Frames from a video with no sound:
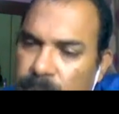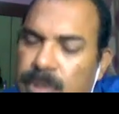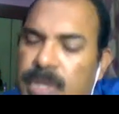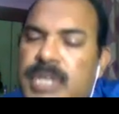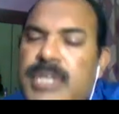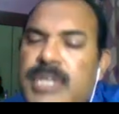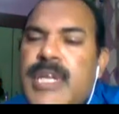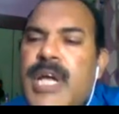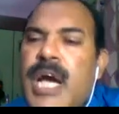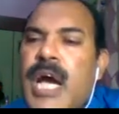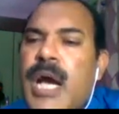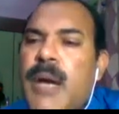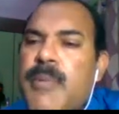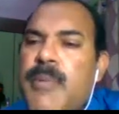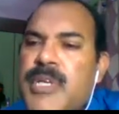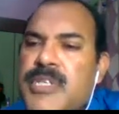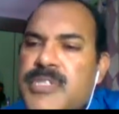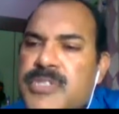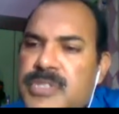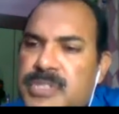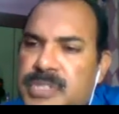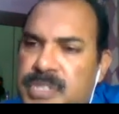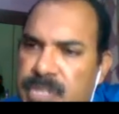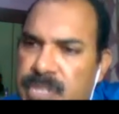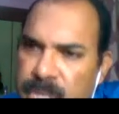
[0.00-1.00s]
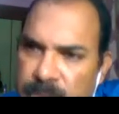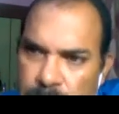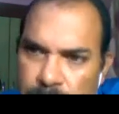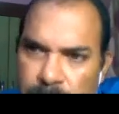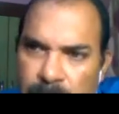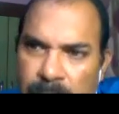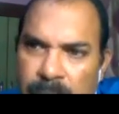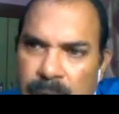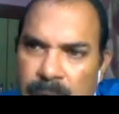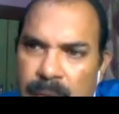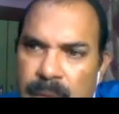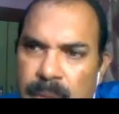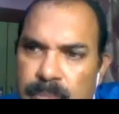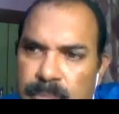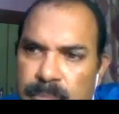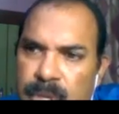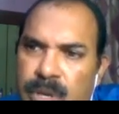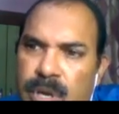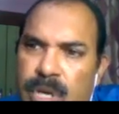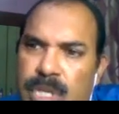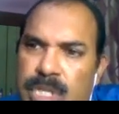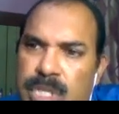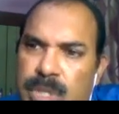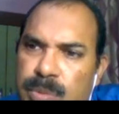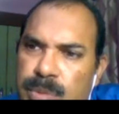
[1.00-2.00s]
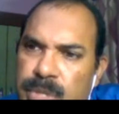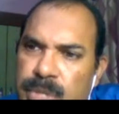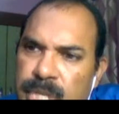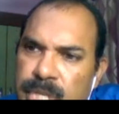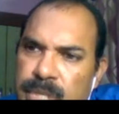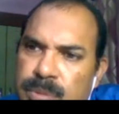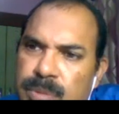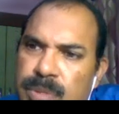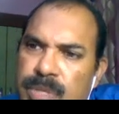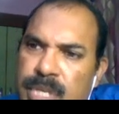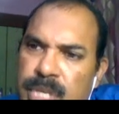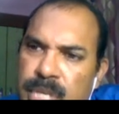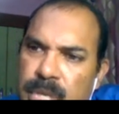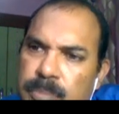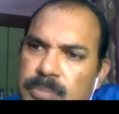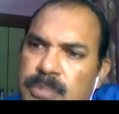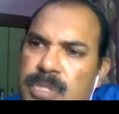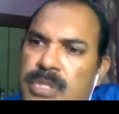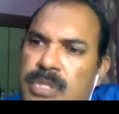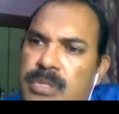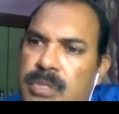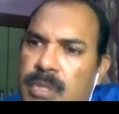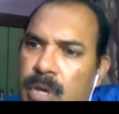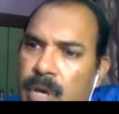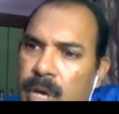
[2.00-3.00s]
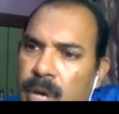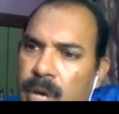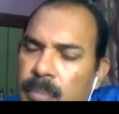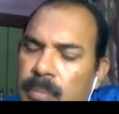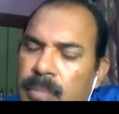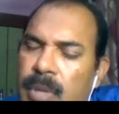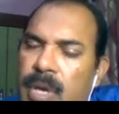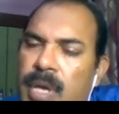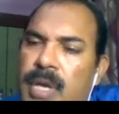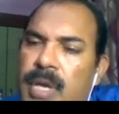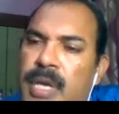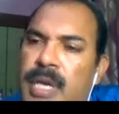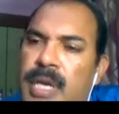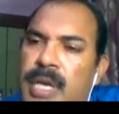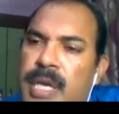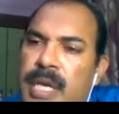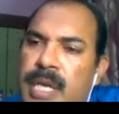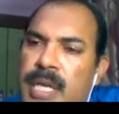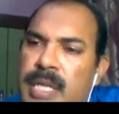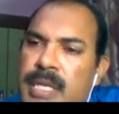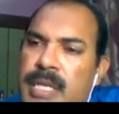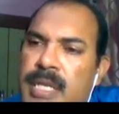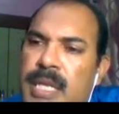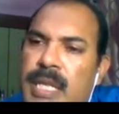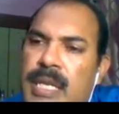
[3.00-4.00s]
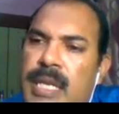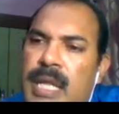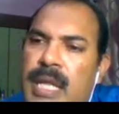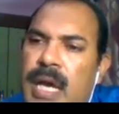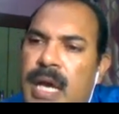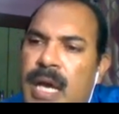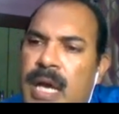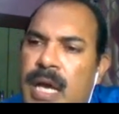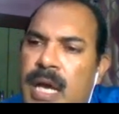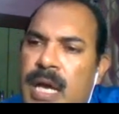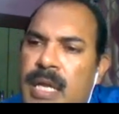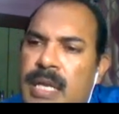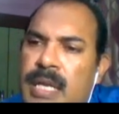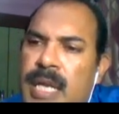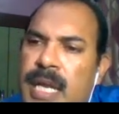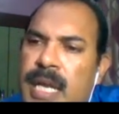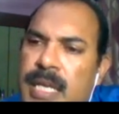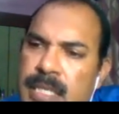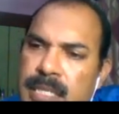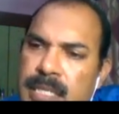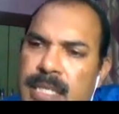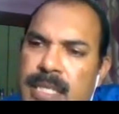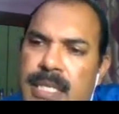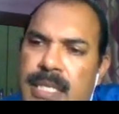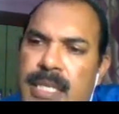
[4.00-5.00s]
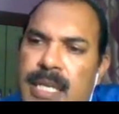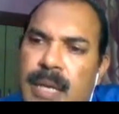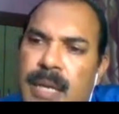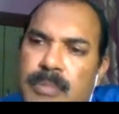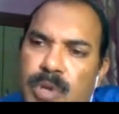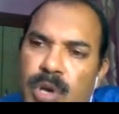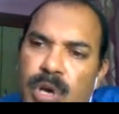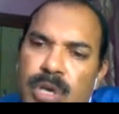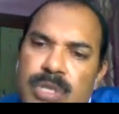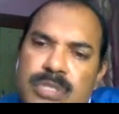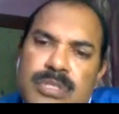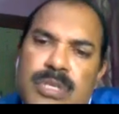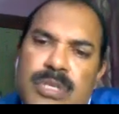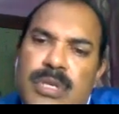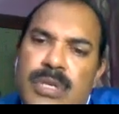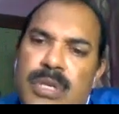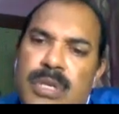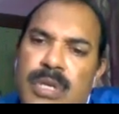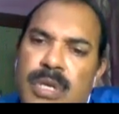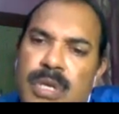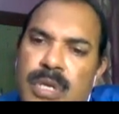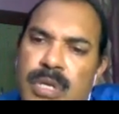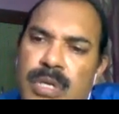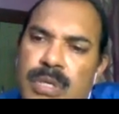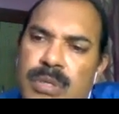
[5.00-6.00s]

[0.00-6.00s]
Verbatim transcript: You need to have a C bar because you need to keep the thumb in uh, 90 degree abduction